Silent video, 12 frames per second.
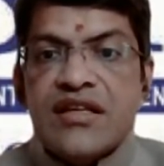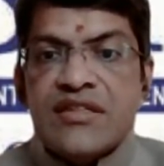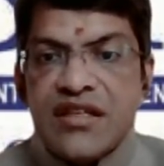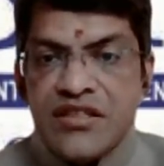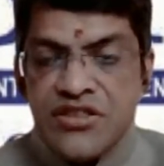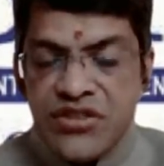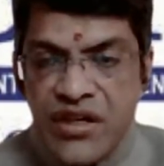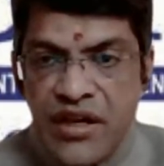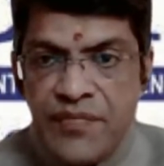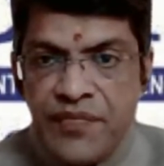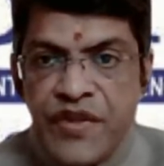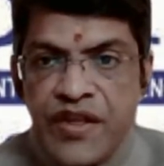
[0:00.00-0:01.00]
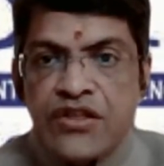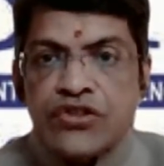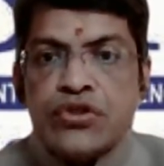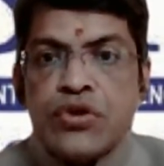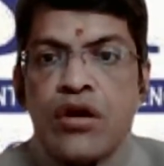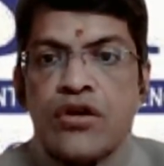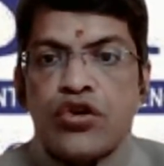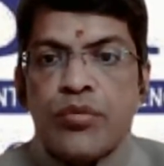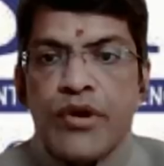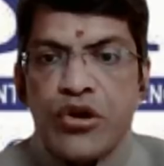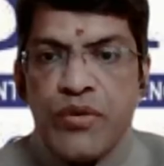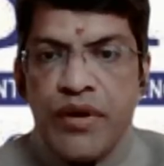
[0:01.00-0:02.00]
yesterday. So
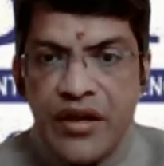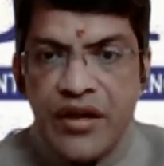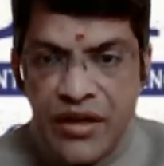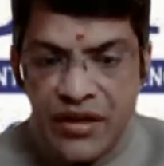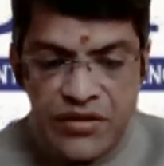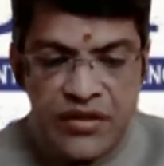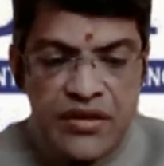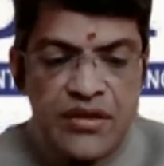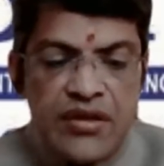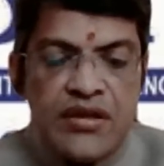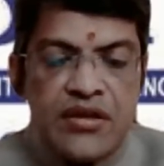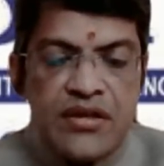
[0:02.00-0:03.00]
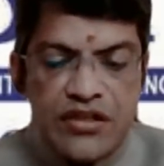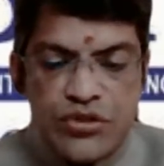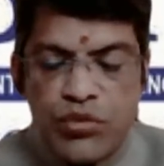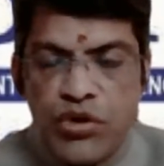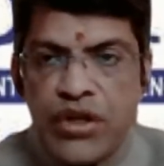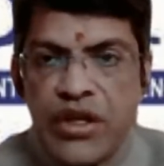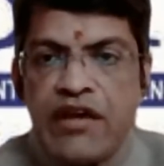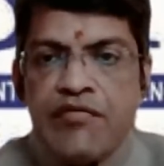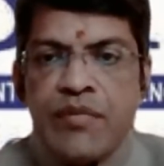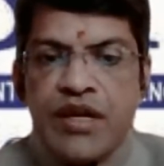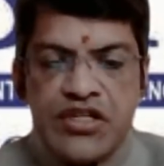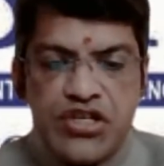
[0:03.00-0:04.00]
October 20th, that's what they have
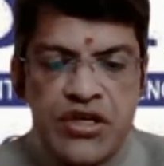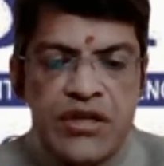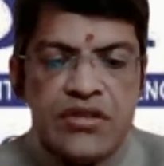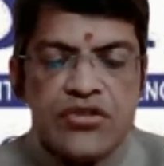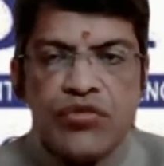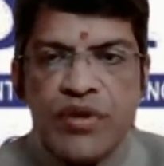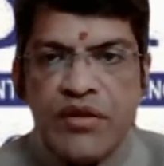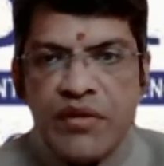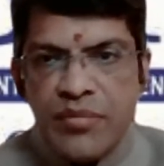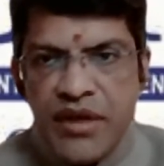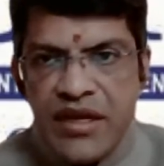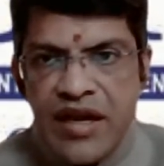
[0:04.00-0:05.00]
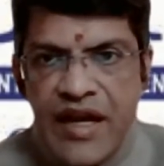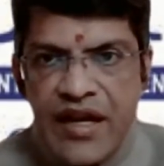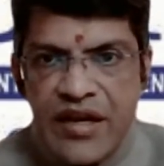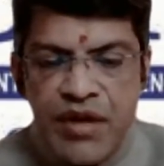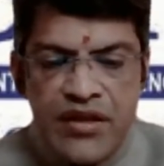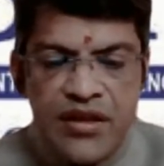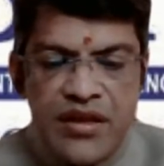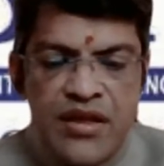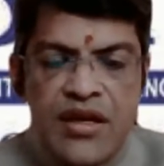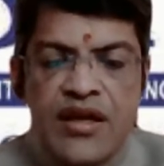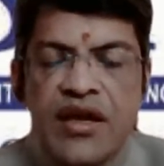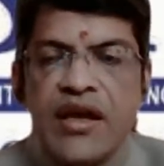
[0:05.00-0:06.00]
mentioned. So we will be guided by the
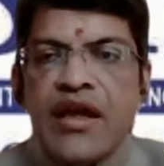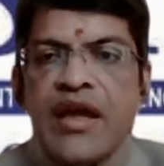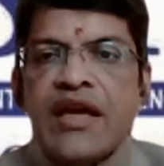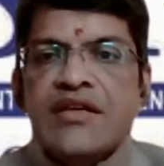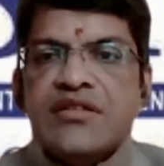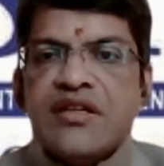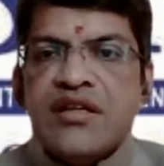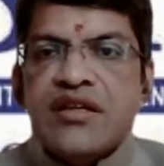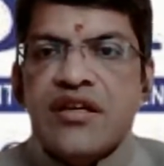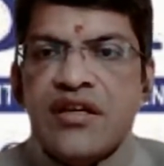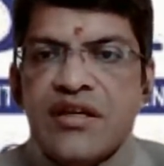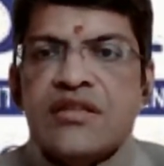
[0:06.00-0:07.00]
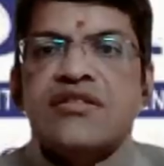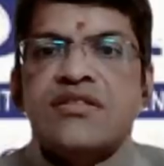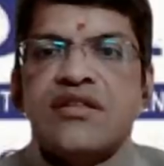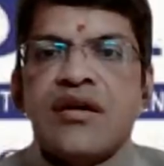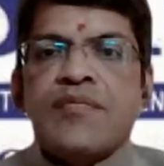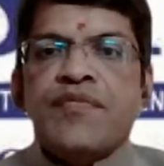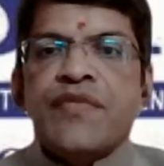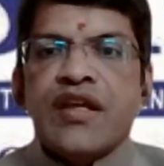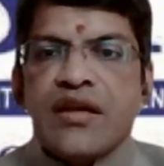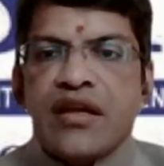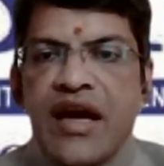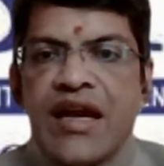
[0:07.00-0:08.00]
AICTE's
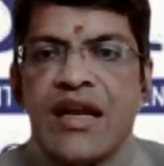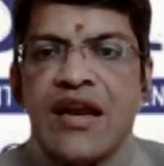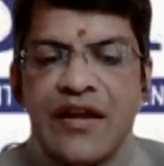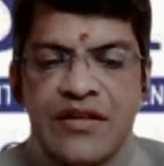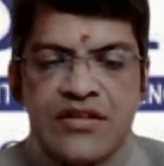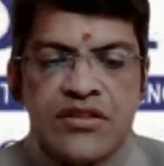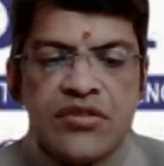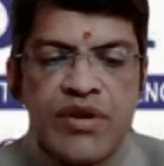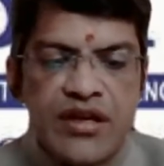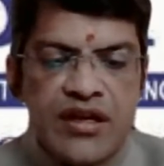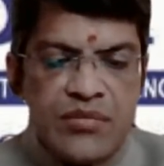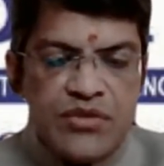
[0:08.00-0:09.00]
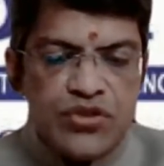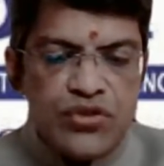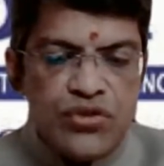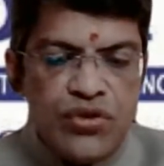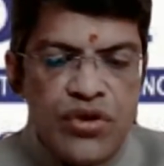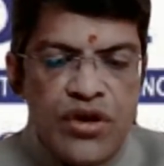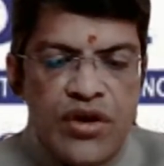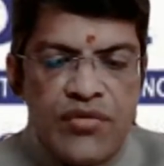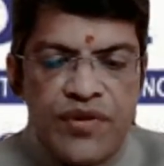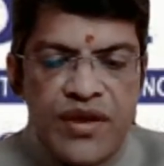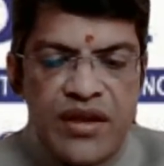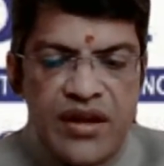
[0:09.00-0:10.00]
guidelines when it comes to
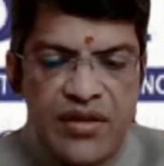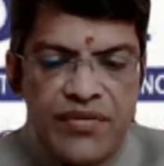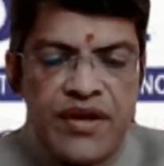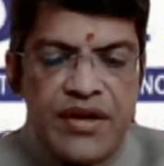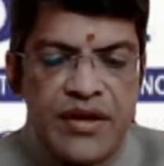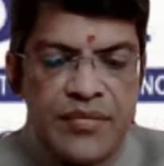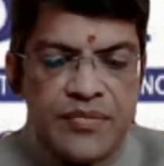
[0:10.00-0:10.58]
fee refund.